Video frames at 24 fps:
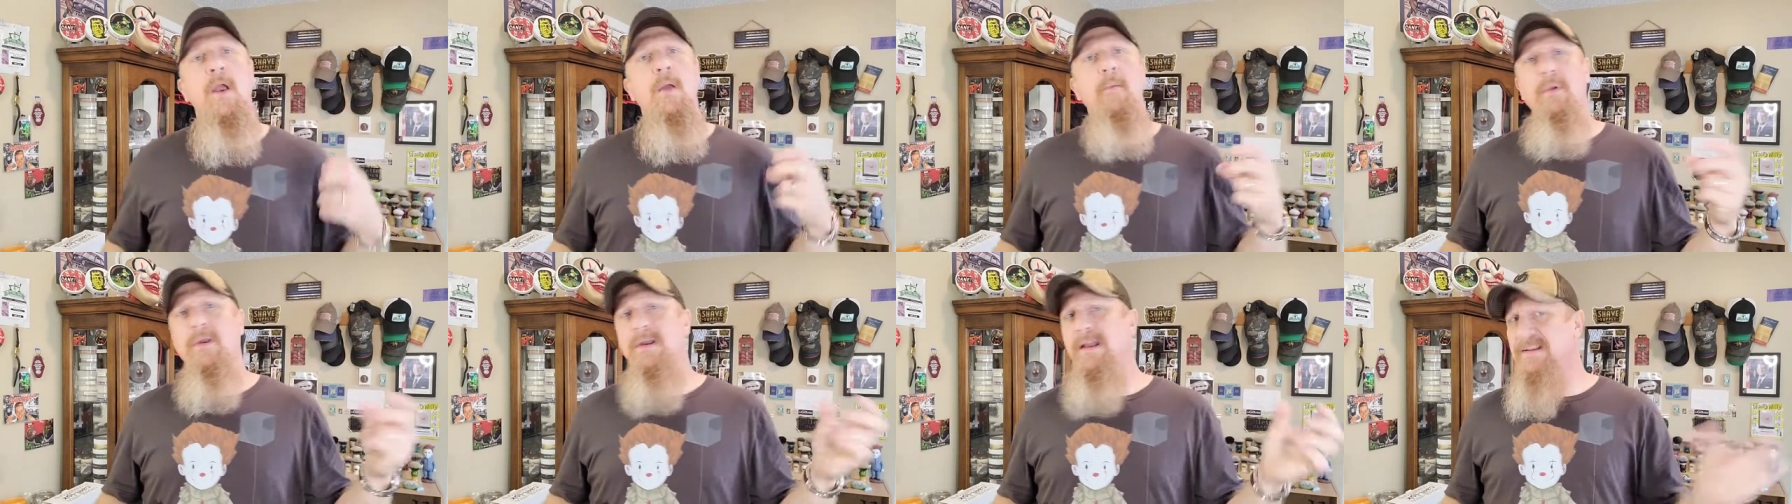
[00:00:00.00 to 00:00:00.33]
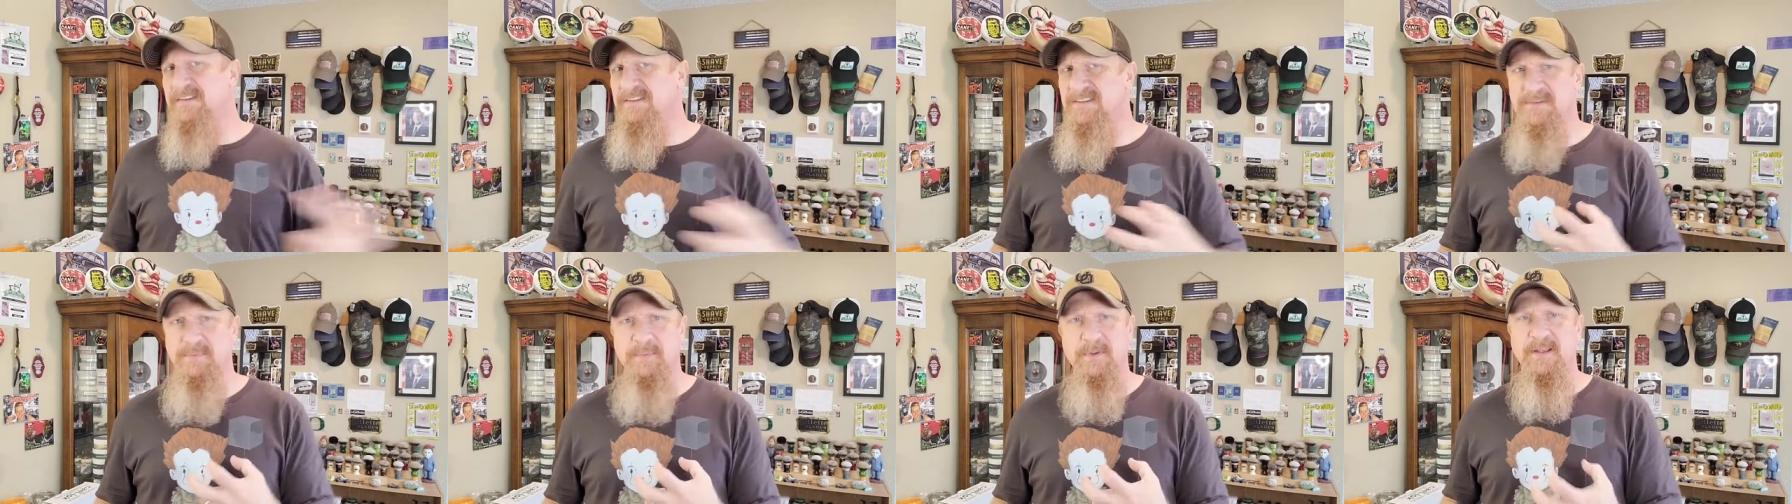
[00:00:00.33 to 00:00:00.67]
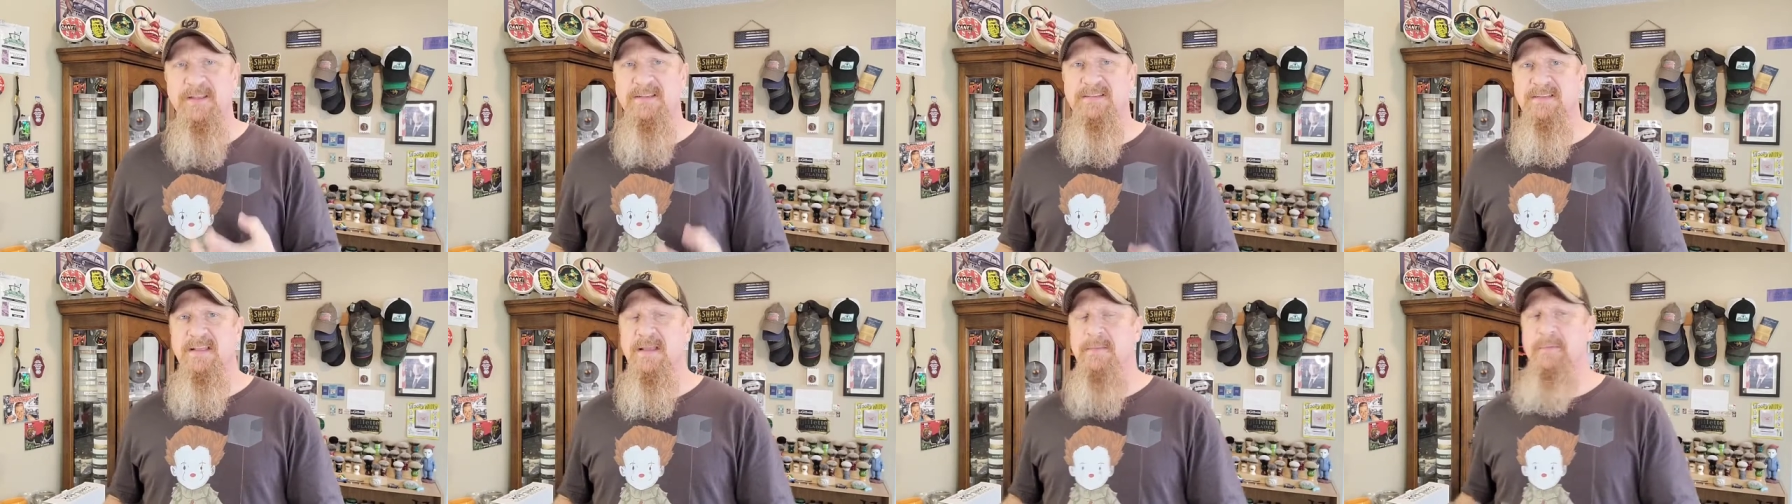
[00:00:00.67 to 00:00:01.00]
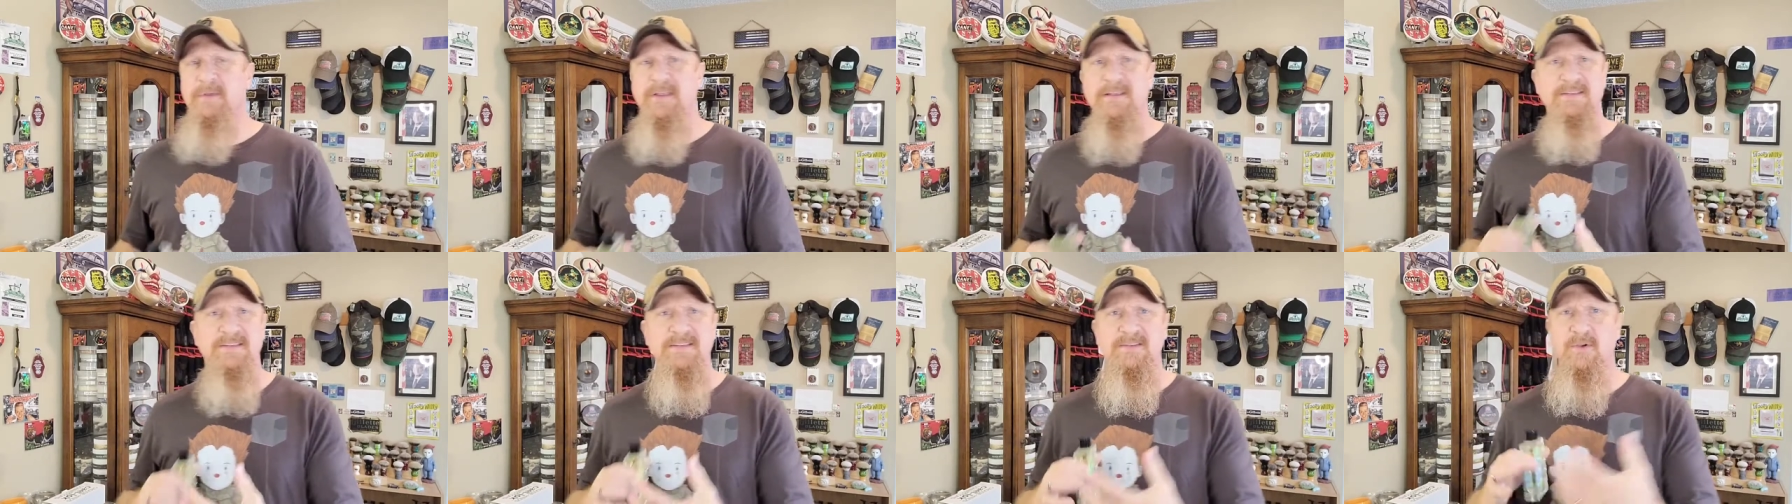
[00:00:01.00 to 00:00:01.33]
But not just because of that,
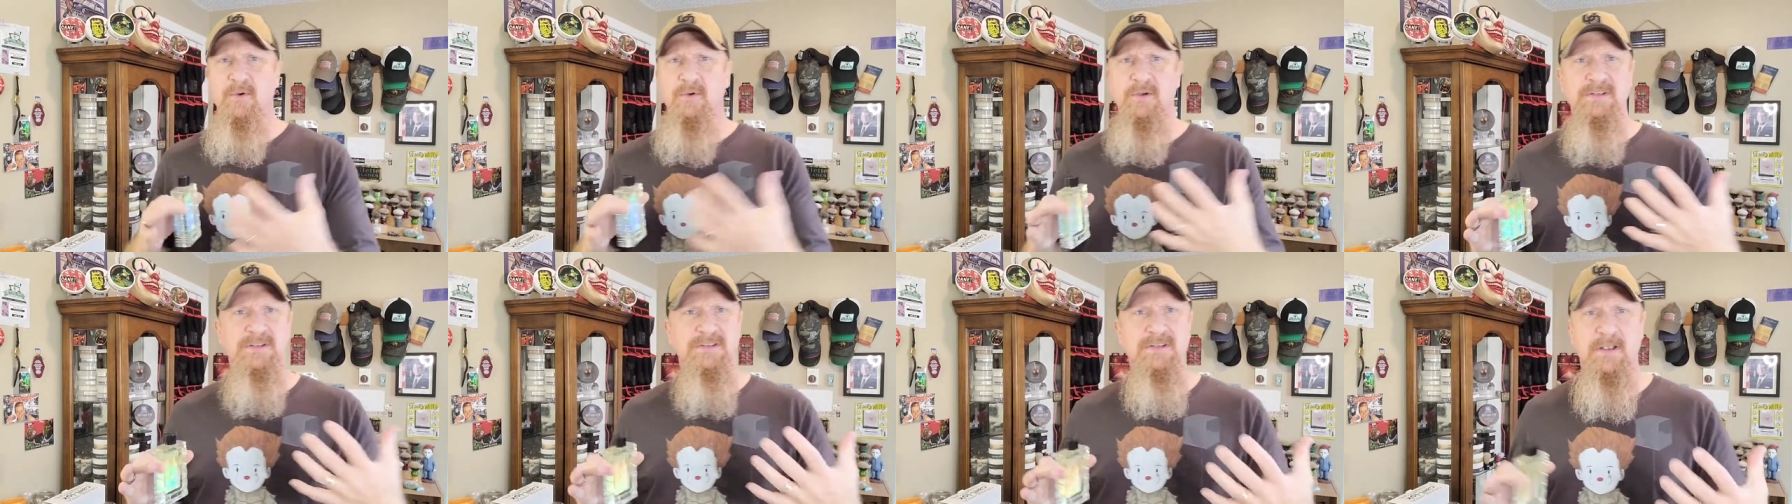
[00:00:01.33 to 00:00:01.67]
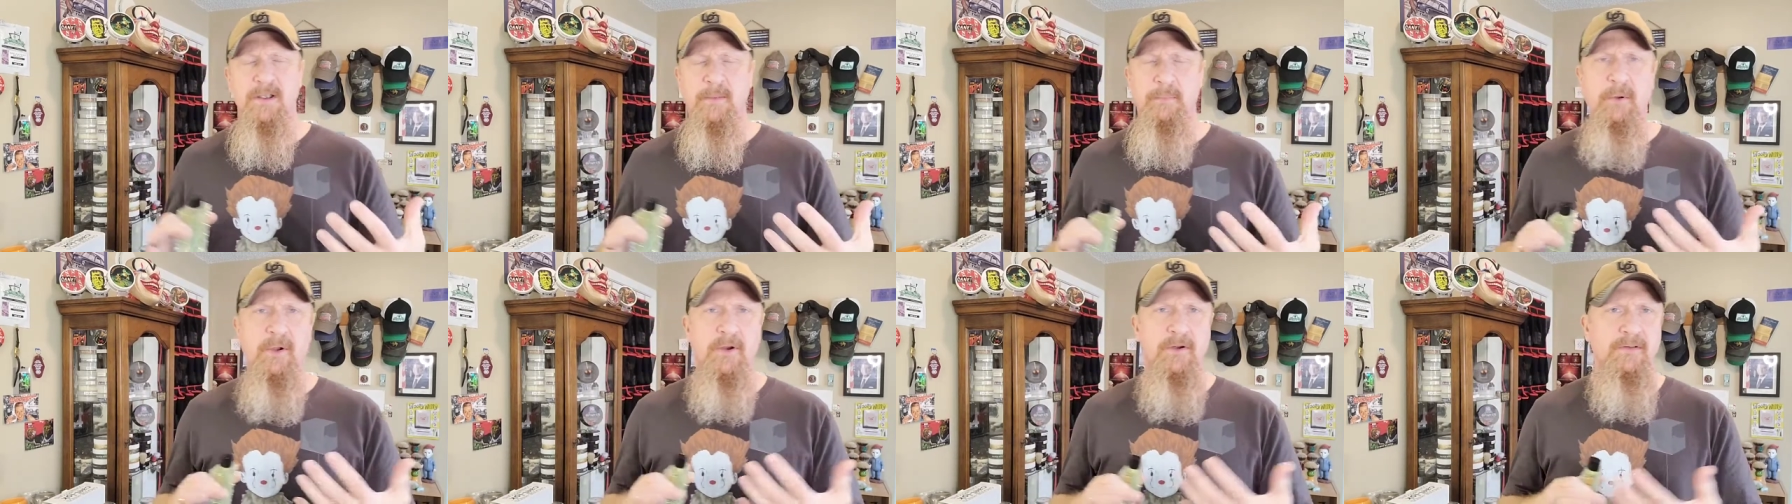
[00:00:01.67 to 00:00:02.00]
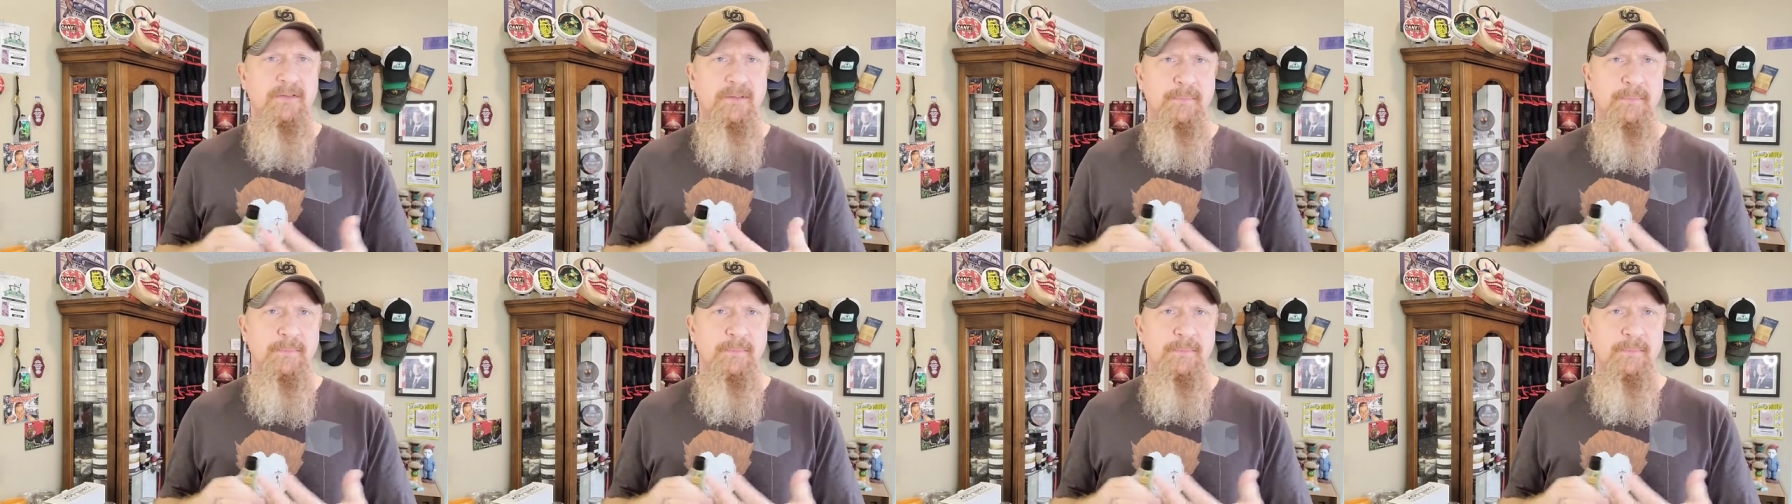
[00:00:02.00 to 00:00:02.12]
because it's always a part of